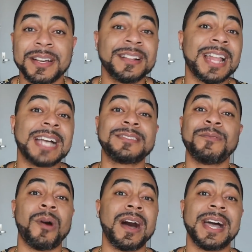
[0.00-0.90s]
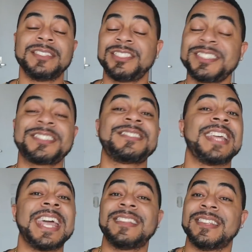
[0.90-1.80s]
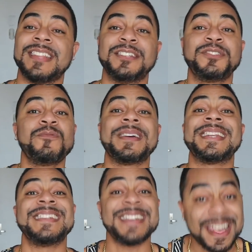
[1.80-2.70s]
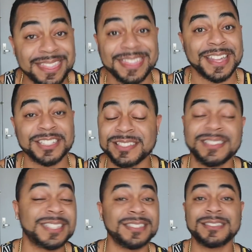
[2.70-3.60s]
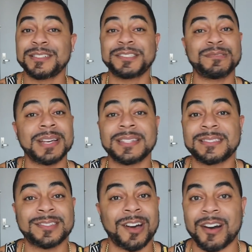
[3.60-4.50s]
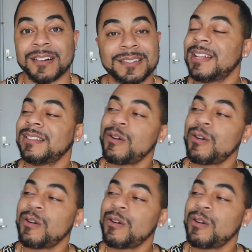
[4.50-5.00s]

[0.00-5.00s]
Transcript: A glass of wine, just standing there doing nothing, just listening to the twins talk.